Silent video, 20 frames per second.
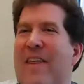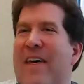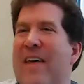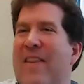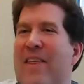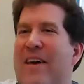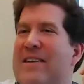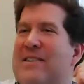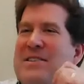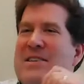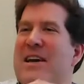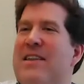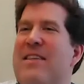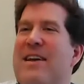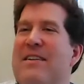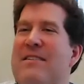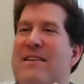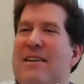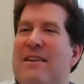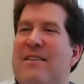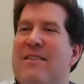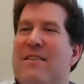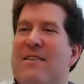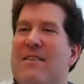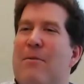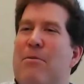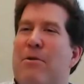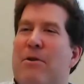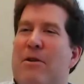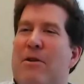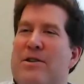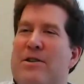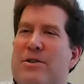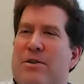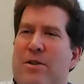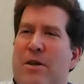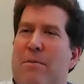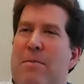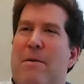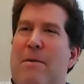they said they did it deliberately
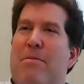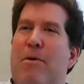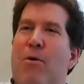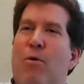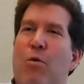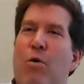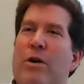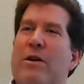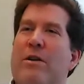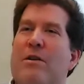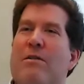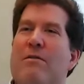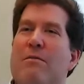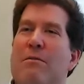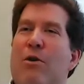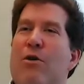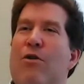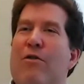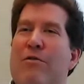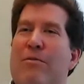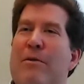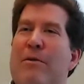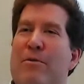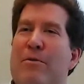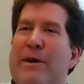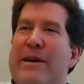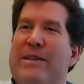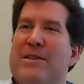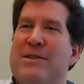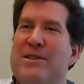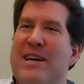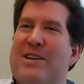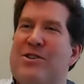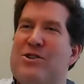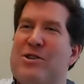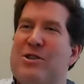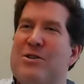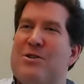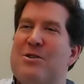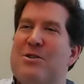so that people wouldn't move between
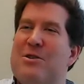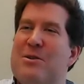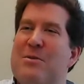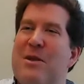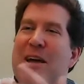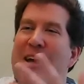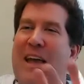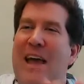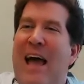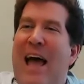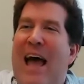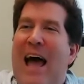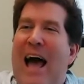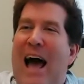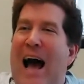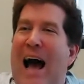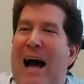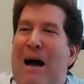sessions. I'm like, oh,